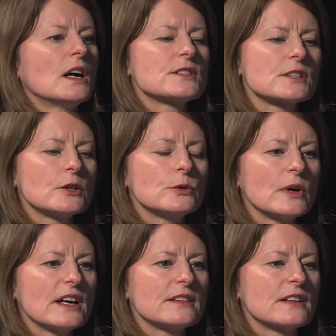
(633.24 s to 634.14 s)
So
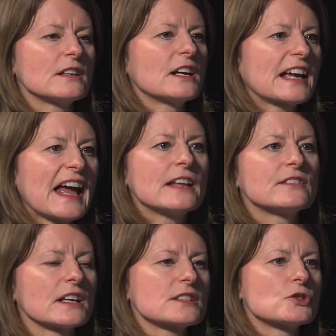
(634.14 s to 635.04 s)
again,
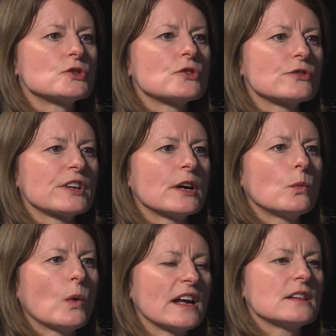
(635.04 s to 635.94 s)
that's another
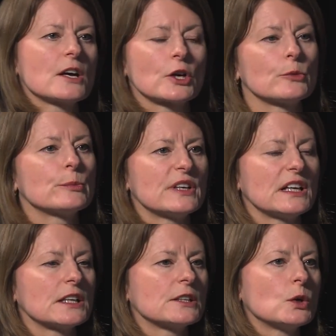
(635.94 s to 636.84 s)
way that a company
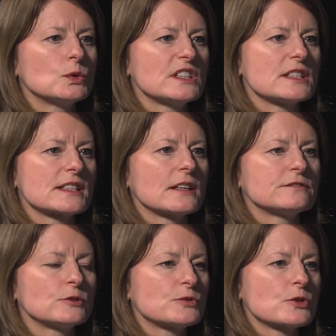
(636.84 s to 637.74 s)
can hold
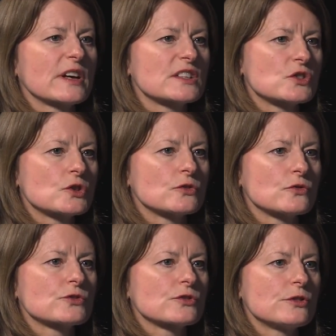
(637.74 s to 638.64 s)
itself up to
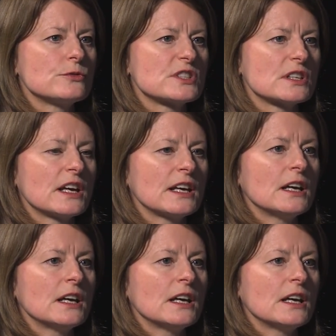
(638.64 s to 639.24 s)
external scrutiny